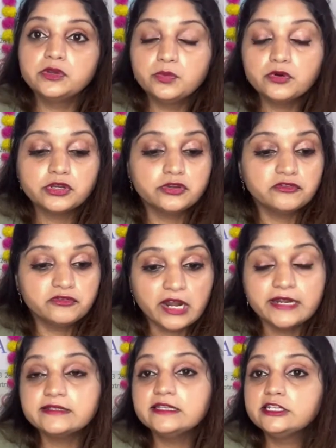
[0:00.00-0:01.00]
you book your
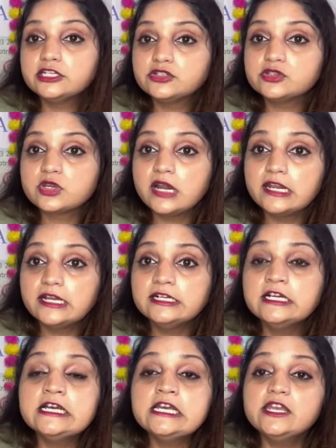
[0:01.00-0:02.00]
flights India to Australia.